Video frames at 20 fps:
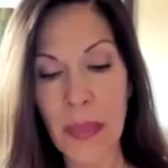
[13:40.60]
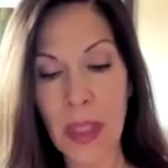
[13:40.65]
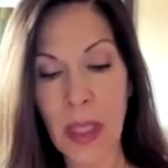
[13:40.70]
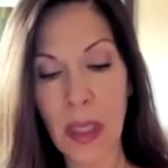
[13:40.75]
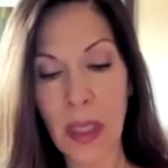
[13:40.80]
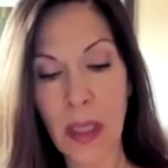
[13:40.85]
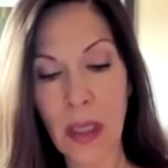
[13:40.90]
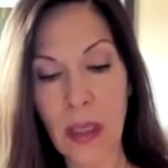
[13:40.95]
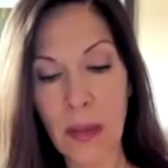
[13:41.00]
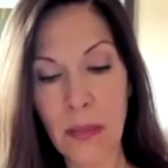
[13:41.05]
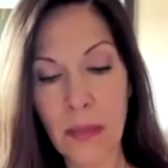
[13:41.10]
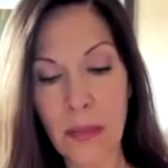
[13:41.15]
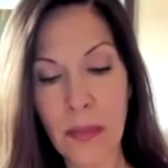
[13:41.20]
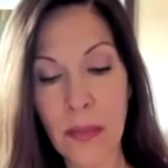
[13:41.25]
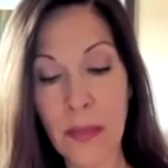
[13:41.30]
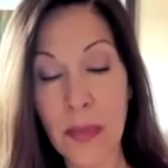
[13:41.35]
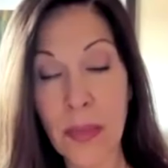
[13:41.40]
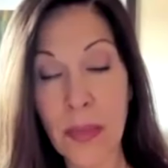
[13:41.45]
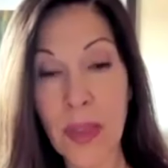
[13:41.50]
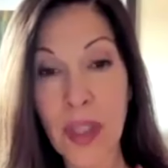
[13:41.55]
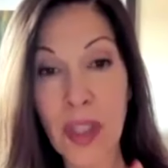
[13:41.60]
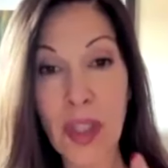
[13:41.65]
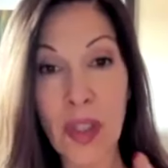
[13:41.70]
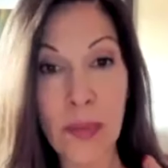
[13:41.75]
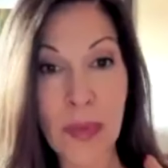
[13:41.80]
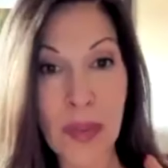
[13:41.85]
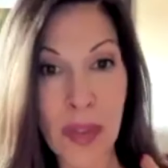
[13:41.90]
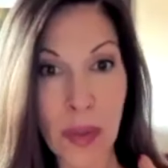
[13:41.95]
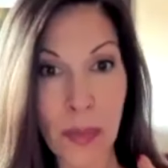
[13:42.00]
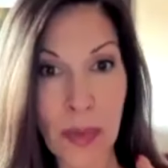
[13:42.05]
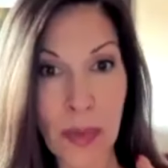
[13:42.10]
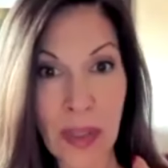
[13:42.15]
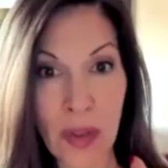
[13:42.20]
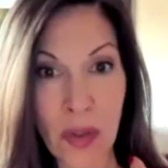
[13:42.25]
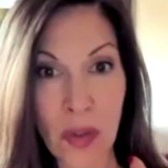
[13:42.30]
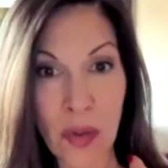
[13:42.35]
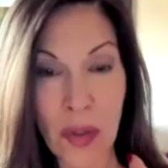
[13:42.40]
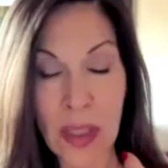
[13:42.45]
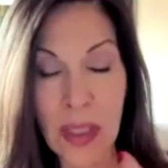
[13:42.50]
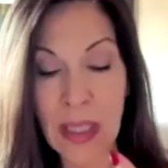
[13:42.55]
um, humans are being
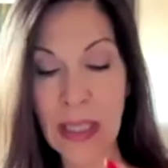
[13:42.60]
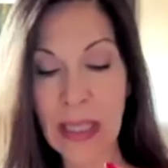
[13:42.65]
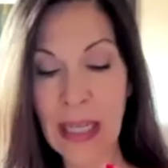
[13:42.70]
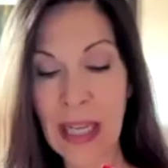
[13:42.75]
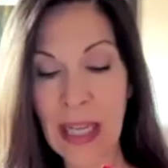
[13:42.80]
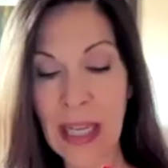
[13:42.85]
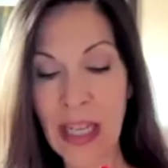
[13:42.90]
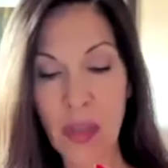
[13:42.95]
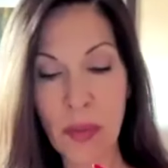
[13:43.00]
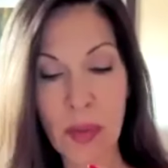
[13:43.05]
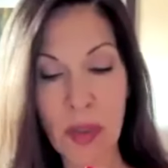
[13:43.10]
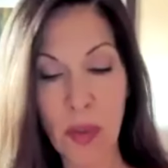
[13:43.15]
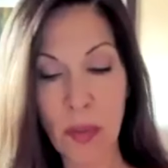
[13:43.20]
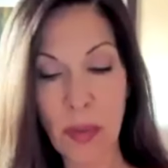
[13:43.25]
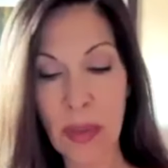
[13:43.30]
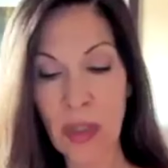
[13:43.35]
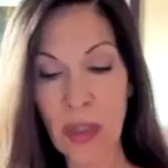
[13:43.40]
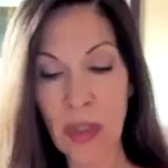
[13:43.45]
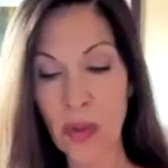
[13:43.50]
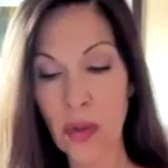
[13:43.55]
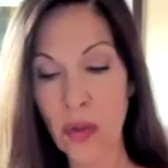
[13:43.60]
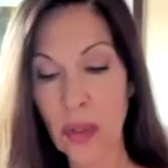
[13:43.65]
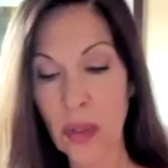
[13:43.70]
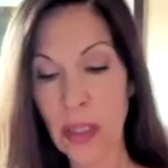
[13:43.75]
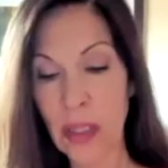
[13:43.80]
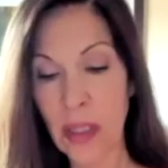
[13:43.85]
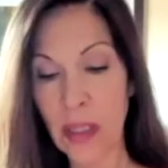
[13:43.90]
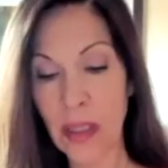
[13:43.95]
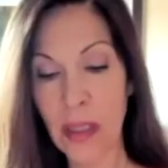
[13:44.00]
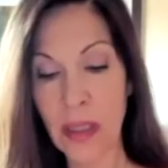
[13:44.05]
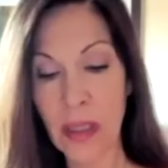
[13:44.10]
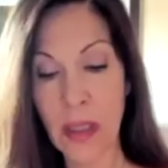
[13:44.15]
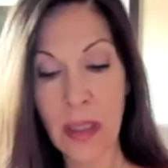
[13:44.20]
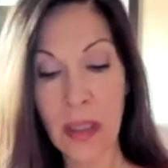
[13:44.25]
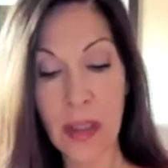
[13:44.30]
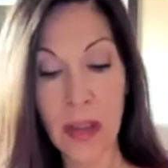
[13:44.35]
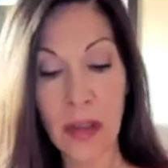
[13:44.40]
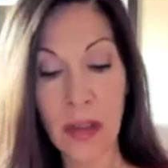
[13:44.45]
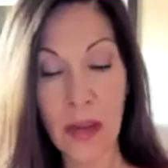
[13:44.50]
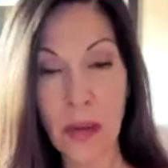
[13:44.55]
treated, animals are being treated,
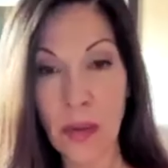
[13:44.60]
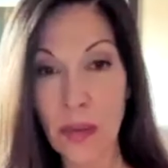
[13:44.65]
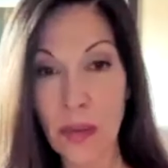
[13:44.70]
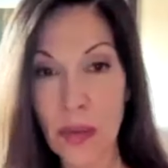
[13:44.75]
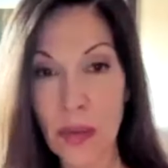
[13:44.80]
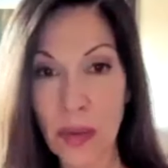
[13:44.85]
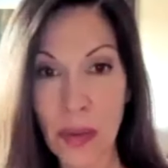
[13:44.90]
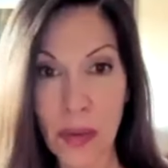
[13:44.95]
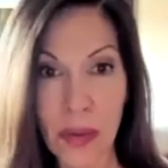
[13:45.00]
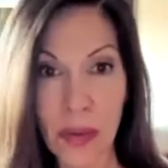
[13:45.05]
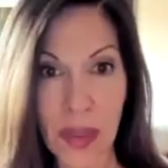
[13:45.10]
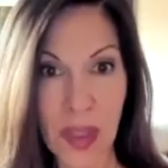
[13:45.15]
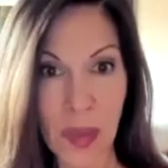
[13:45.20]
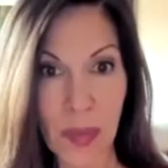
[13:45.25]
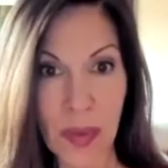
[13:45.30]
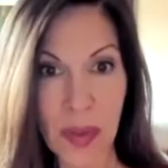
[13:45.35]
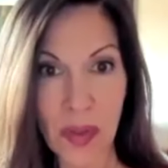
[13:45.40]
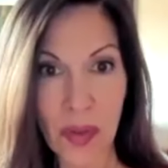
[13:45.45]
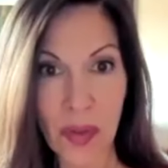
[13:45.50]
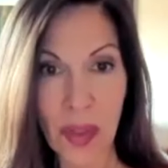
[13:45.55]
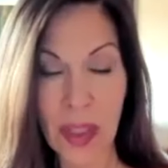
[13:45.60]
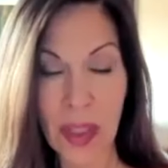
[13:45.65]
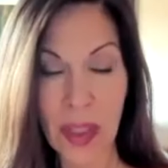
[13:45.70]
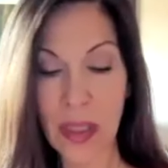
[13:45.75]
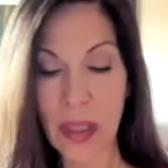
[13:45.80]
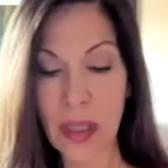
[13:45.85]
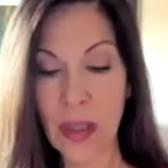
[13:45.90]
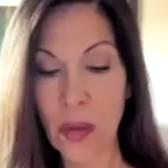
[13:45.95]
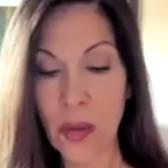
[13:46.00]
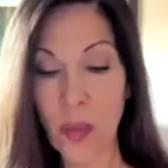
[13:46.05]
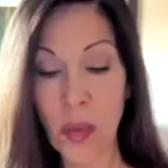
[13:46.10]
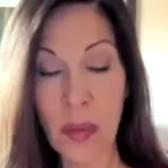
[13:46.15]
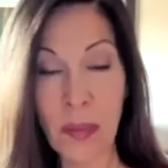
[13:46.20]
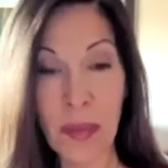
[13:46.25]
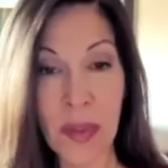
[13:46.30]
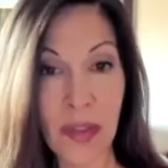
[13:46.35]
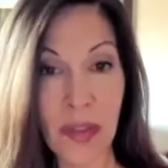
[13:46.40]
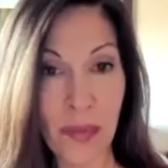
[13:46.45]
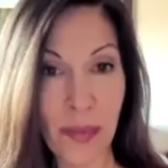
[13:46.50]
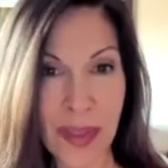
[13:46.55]
your own soul has been treated,
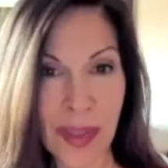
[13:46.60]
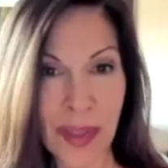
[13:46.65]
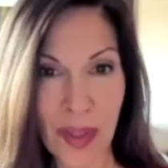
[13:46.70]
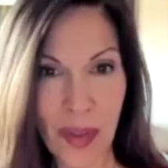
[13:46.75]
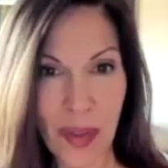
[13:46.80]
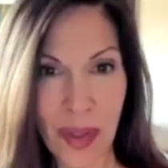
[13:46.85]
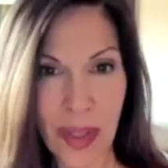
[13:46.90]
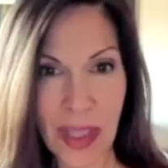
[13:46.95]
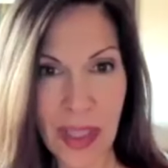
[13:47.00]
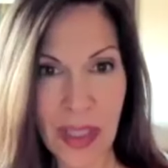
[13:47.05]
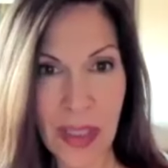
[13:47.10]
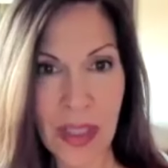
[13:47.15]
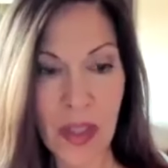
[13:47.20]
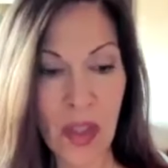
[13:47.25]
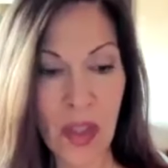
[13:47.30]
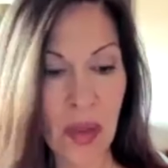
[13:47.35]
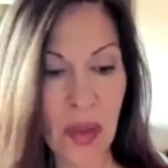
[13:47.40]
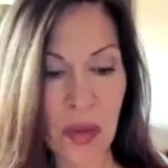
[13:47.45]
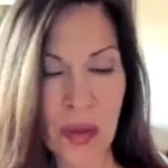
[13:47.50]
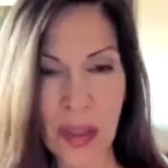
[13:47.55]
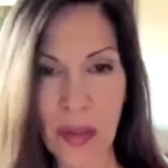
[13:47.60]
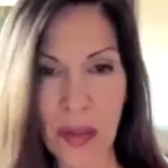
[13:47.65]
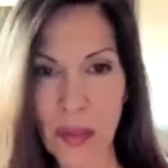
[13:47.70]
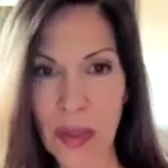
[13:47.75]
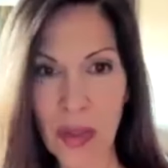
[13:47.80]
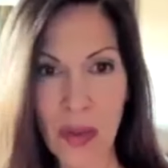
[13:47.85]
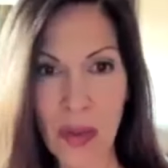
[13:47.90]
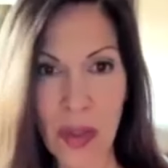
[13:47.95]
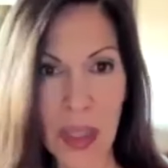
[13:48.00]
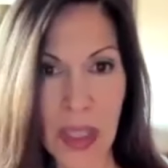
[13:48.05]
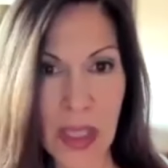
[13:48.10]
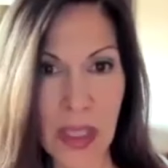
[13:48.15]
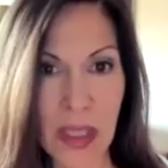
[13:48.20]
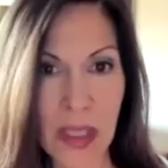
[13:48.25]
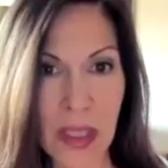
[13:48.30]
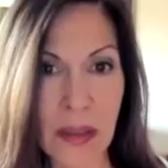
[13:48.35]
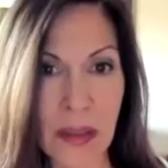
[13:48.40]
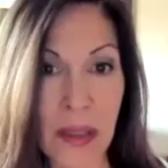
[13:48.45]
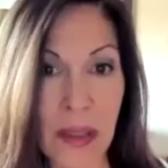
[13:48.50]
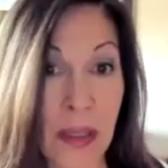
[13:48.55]
women have been treated, children have been
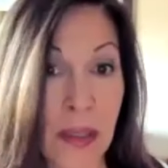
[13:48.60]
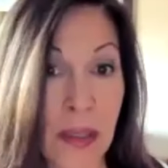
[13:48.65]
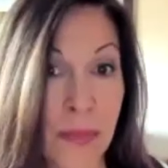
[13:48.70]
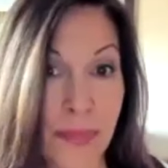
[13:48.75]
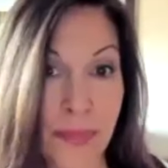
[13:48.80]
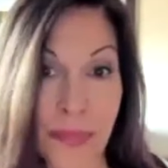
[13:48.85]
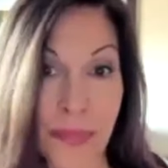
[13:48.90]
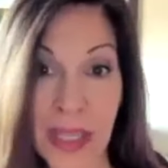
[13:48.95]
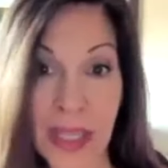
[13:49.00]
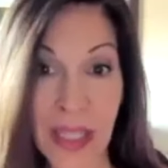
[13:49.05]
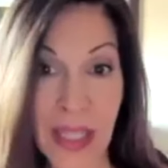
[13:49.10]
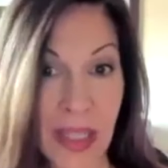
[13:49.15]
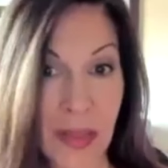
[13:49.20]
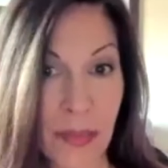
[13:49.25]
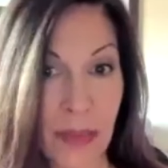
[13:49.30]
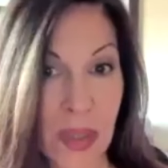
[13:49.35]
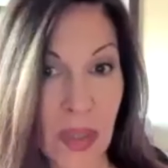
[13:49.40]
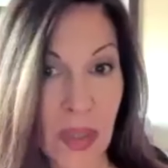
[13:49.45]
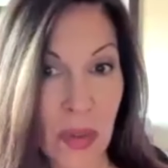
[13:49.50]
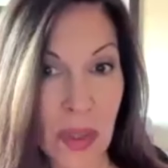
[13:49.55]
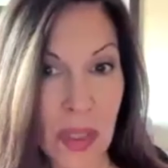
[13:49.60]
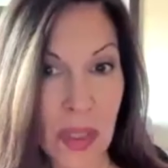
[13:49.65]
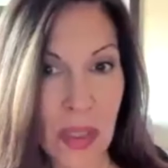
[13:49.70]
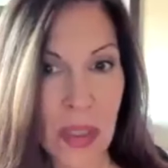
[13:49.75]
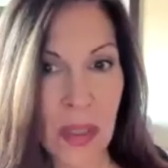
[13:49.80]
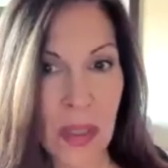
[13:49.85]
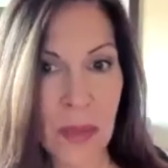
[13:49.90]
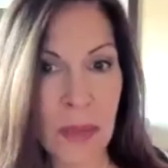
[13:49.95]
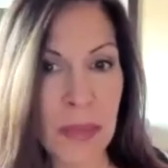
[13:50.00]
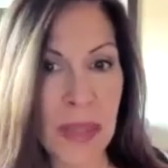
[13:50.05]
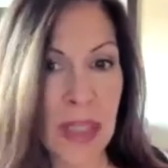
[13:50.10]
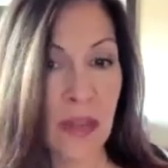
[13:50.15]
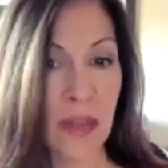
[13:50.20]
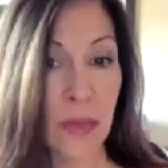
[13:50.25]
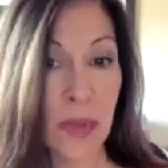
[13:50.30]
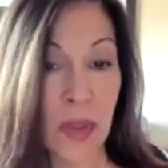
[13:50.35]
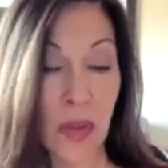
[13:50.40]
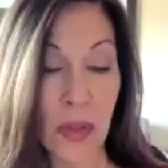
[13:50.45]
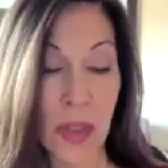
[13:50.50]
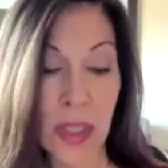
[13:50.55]
treated, men have been treated, I mean, men have
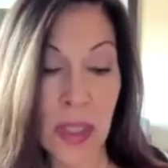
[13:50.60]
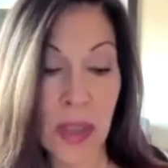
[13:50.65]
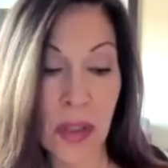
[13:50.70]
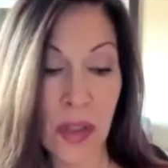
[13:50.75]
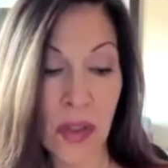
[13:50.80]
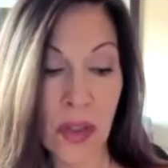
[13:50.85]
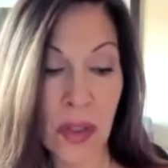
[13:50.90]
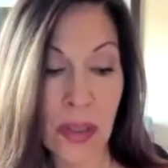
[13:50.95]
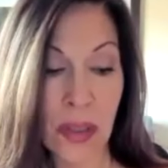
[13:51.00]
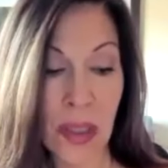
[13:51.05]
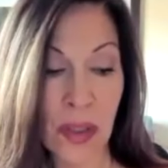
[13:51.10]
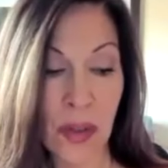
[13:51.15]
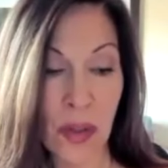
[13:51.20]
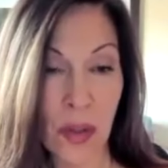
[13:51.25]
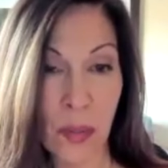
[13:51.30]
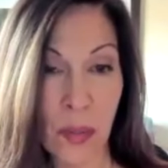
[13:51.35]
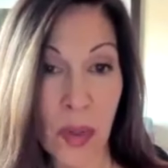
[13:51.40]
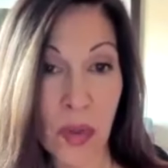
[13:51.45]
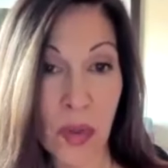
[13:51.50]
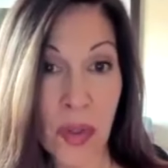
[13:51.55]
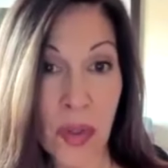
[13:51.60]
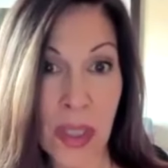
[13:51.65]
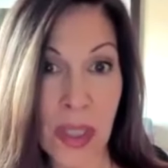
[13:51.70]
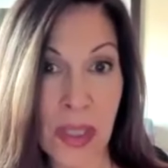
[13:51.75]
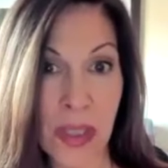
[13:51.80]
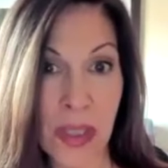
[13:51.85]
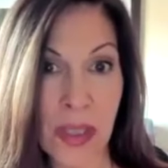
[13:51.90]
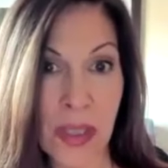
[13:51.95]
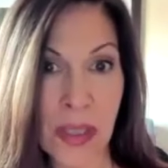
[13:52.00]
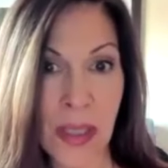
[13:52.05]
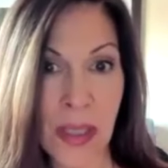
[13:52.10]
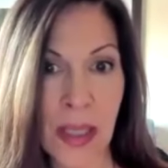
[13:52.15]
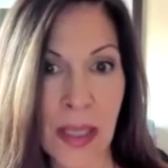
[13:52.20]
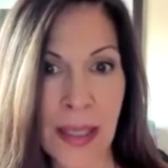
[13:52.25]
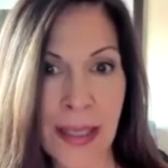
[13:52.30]
been treated to shut down their emotions.